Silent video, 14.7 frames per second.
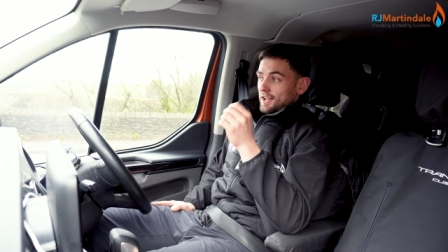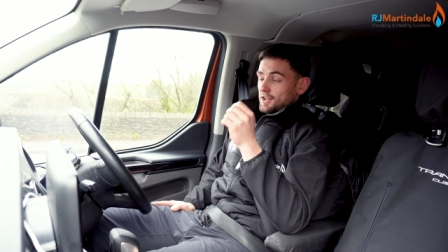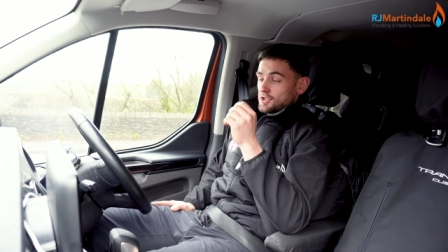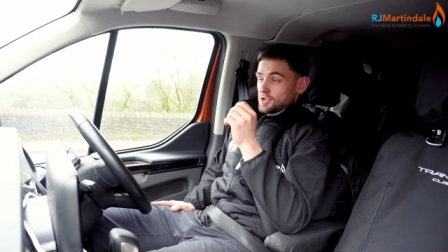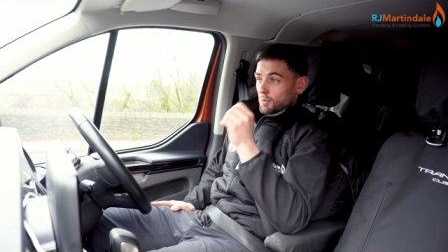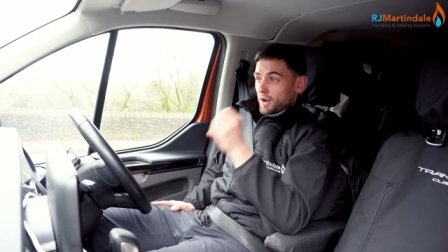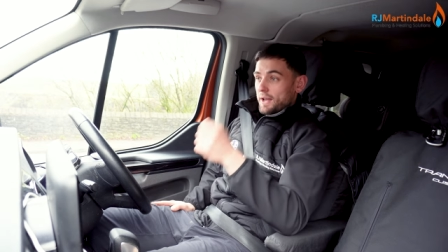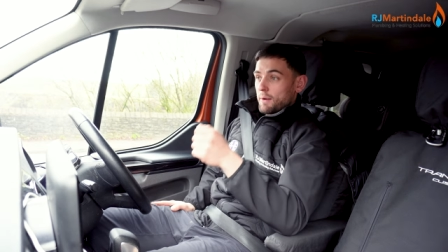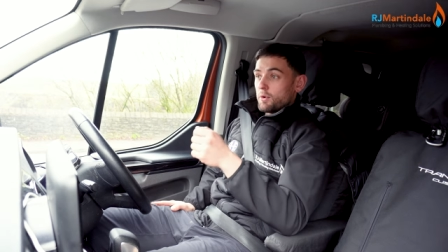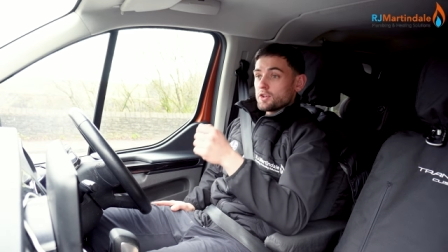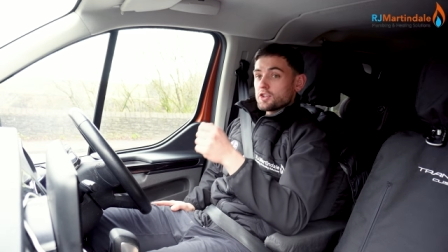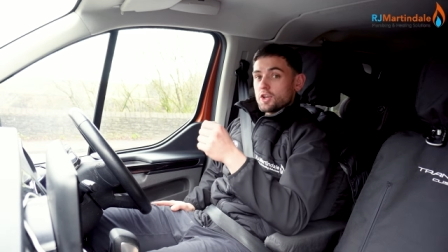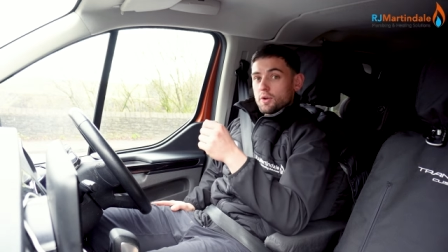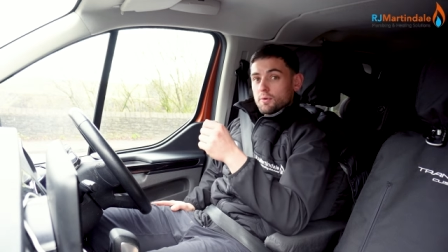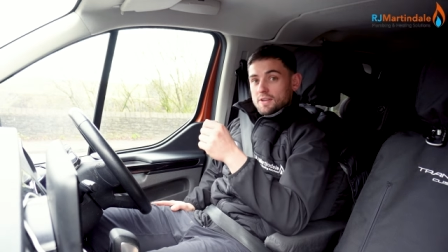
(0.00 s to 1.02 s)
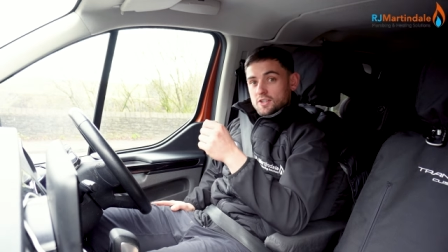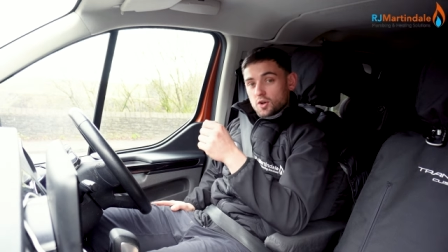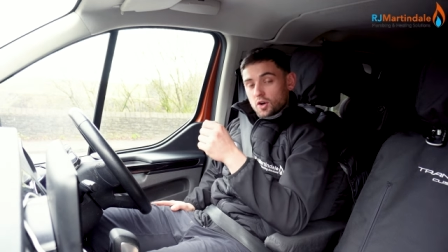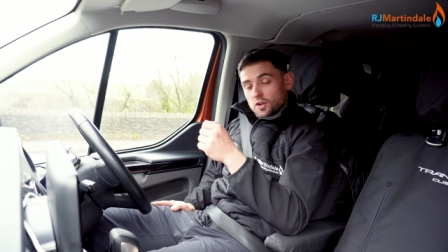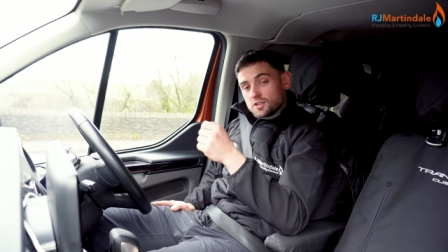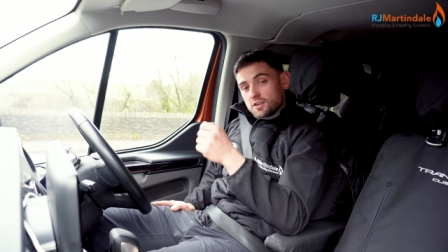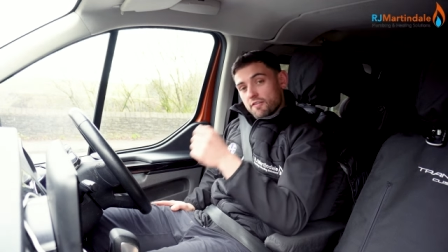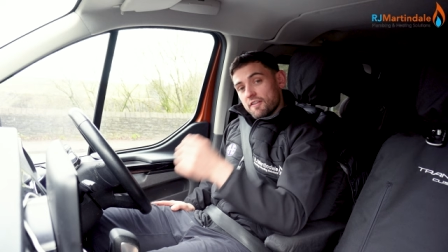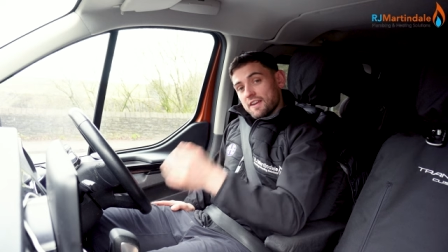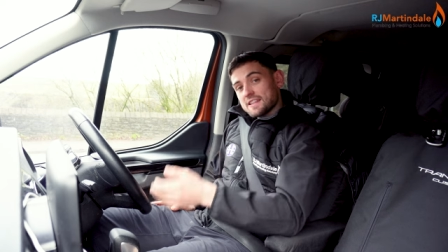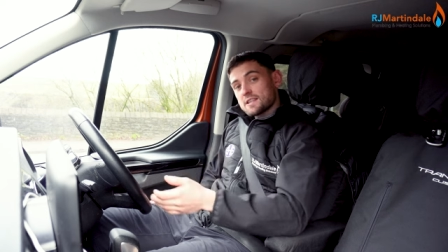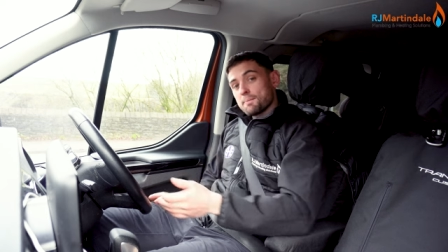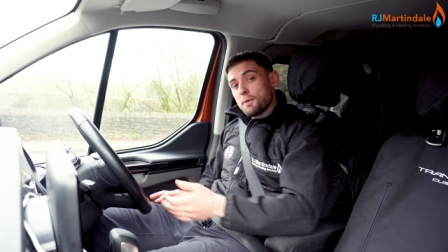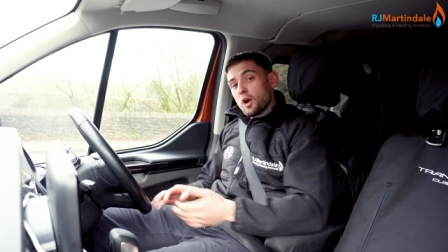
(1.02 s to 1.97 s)
So what I would do is go to
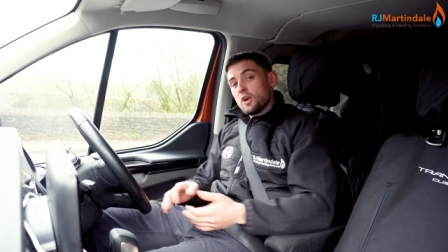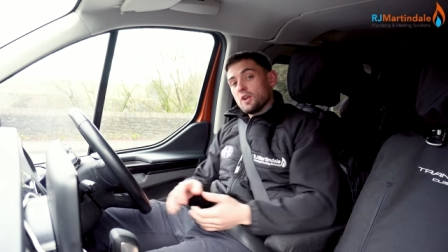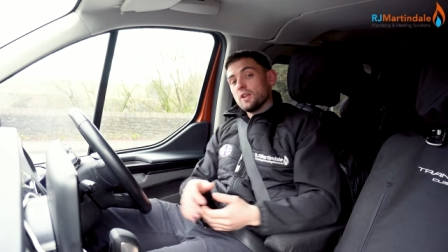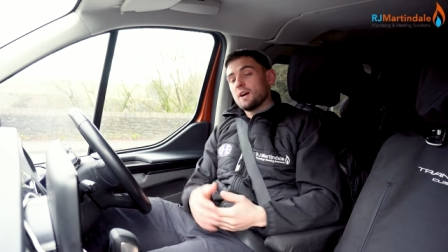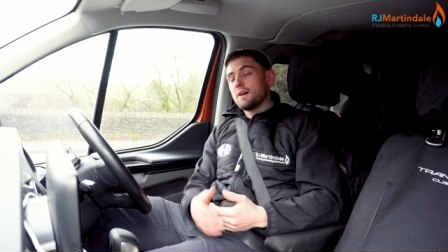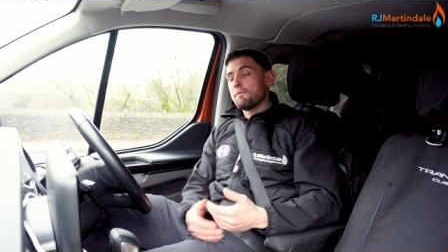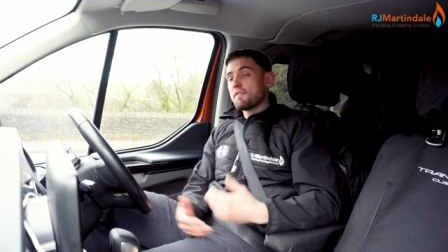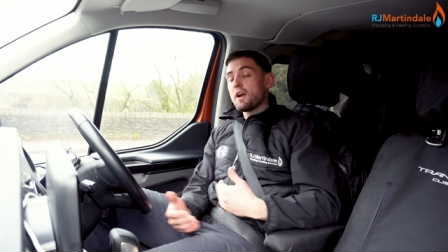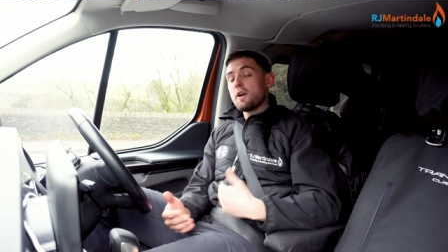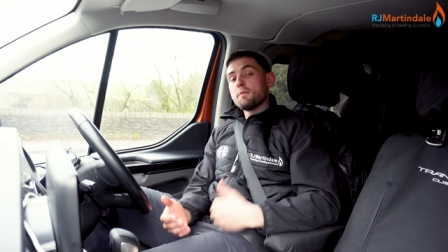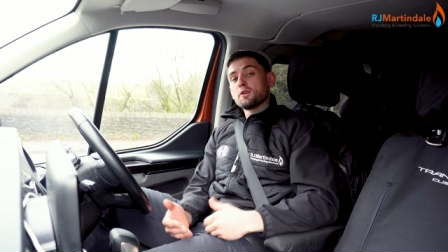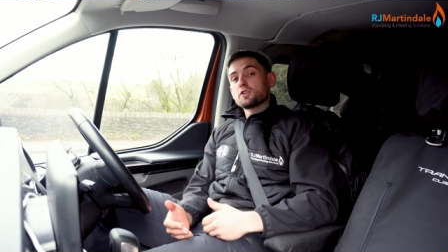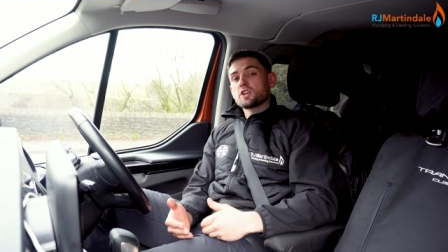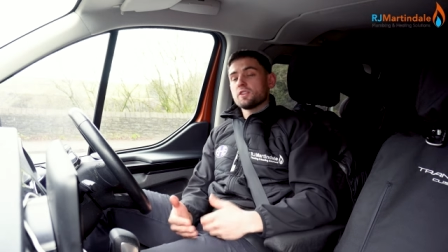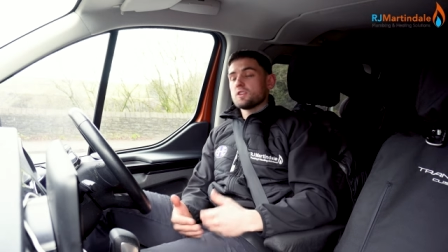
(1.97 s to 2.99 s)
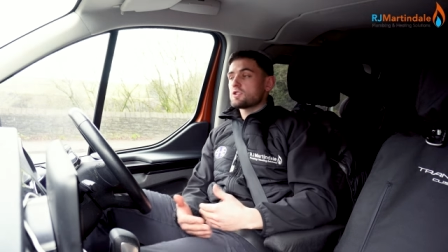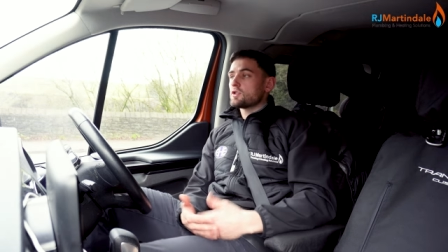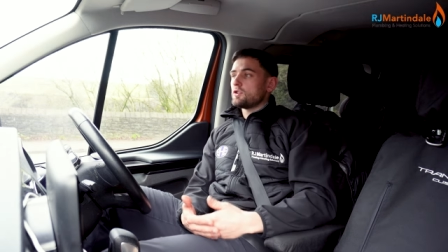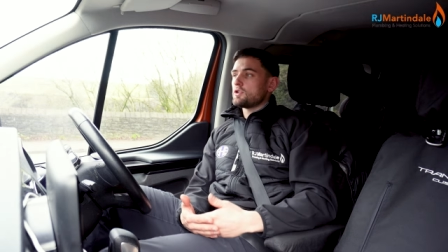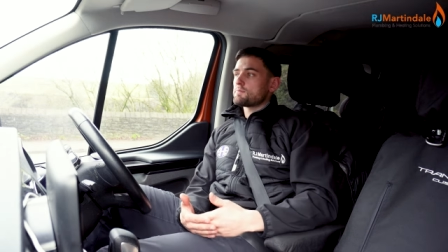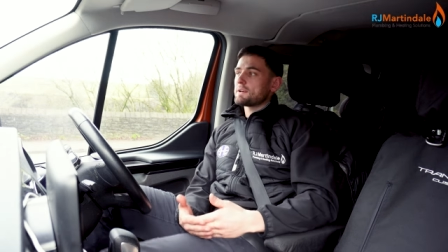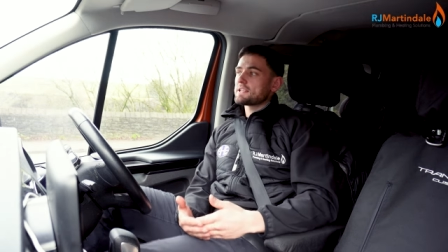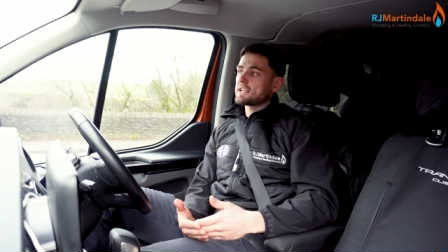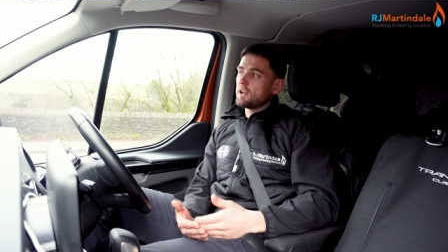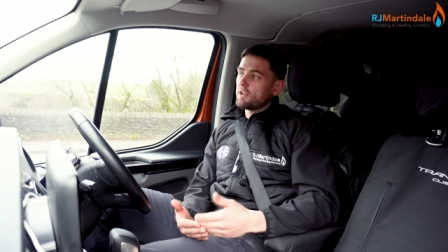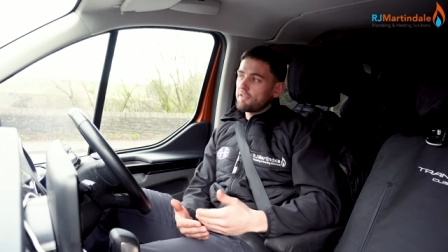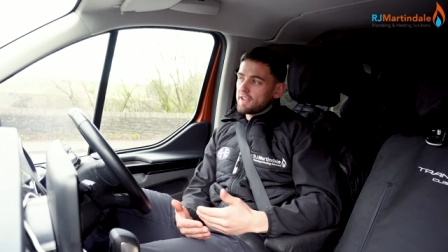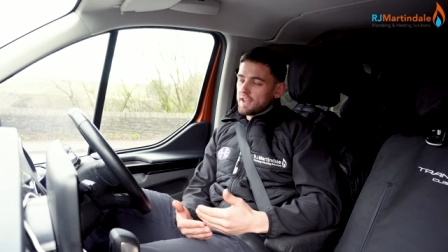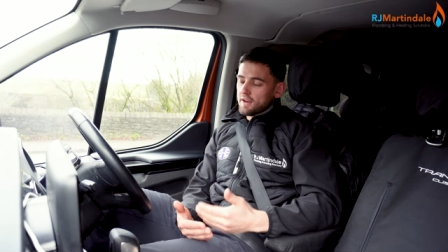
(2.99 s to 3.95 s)
fix a boiler. I'm very much on the tools
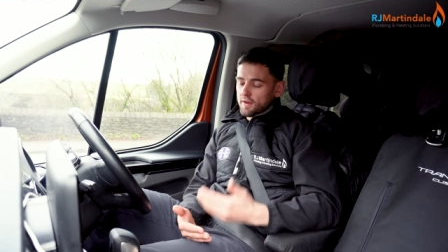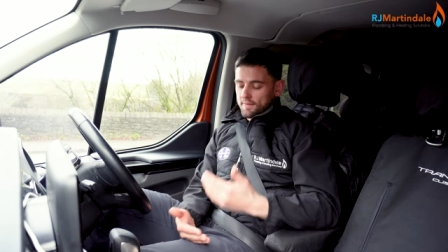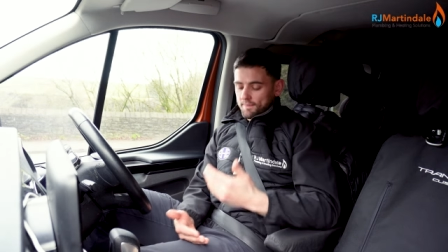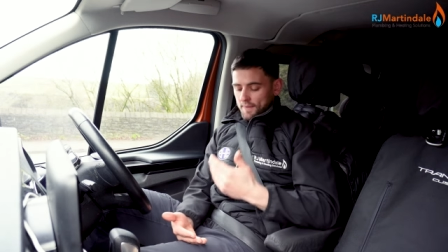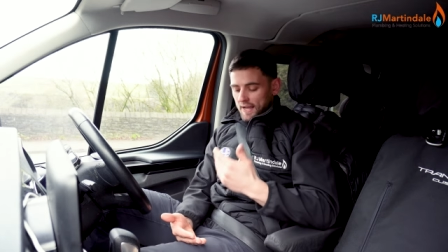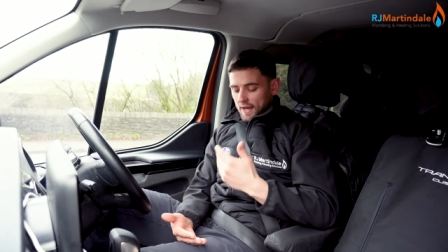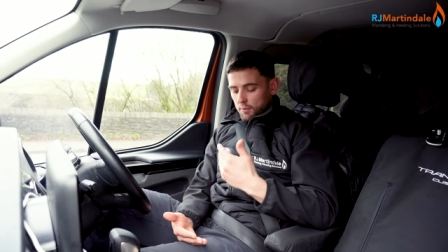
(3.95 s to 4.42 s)
myself here.